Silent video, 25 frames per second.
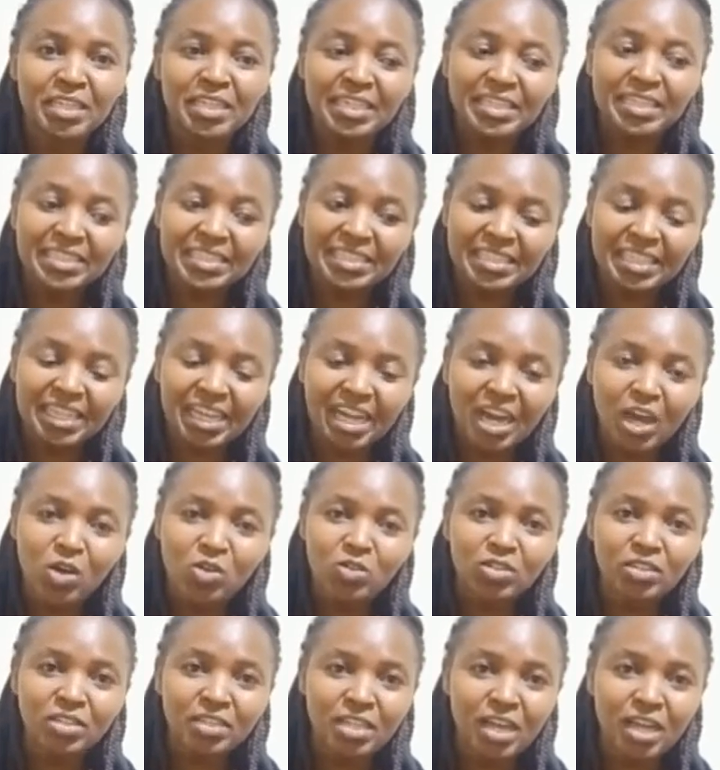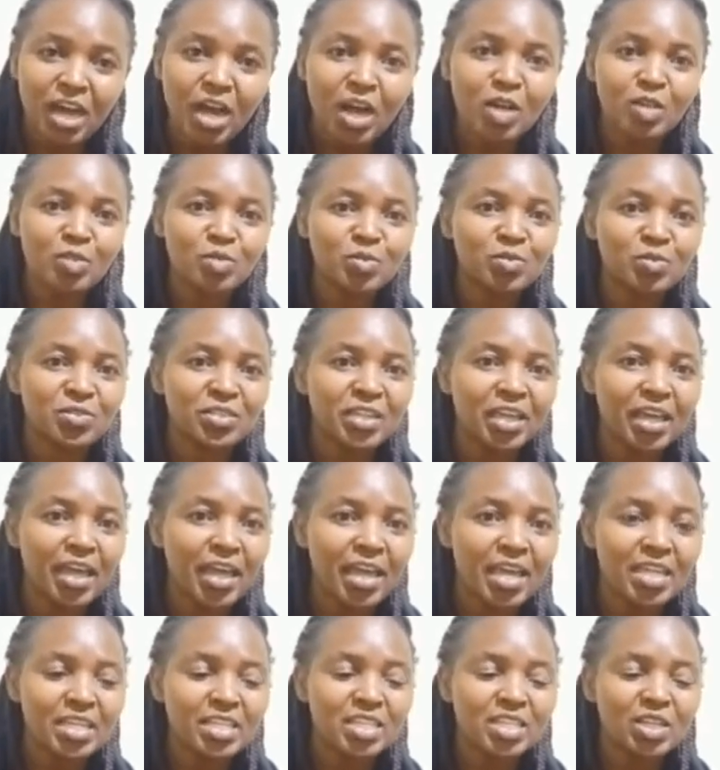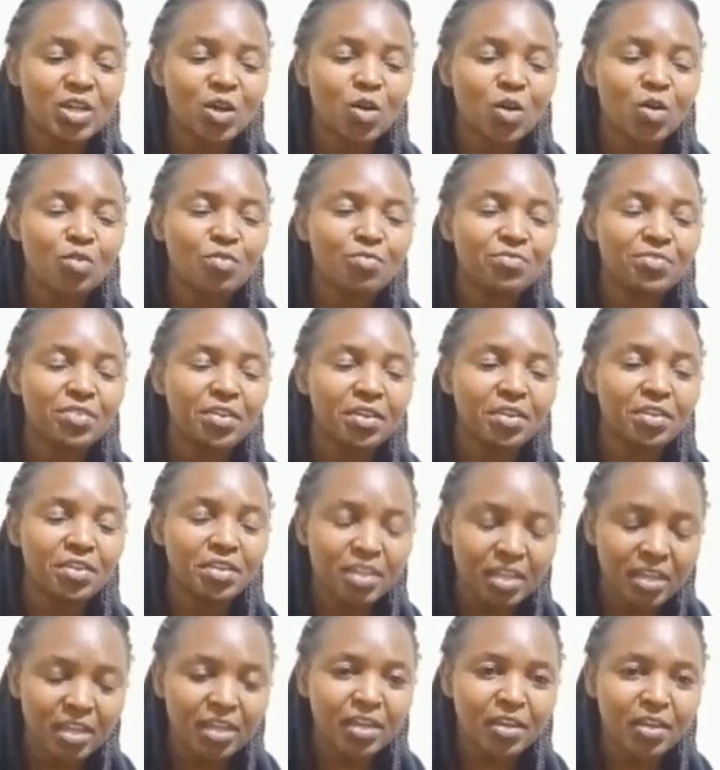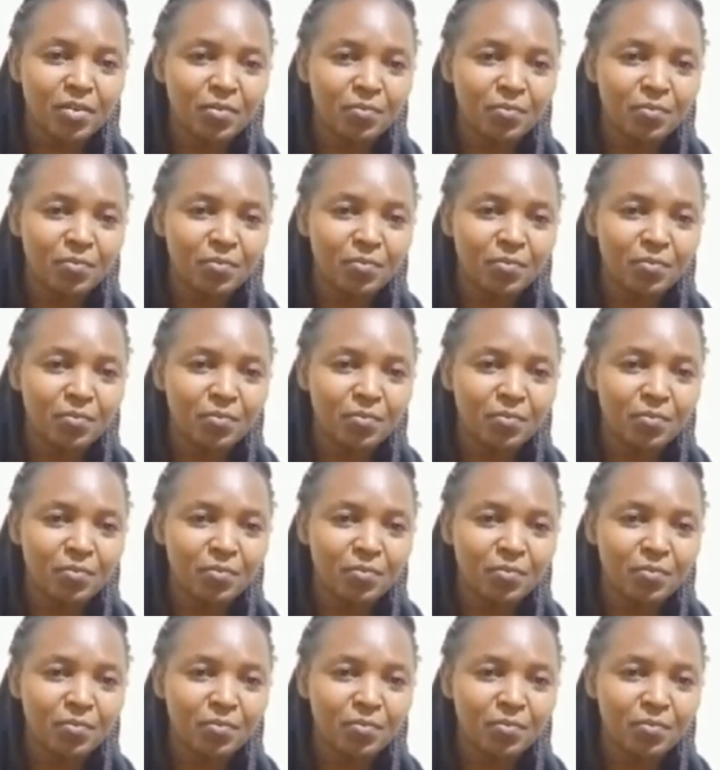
It's countdown to the end of the year.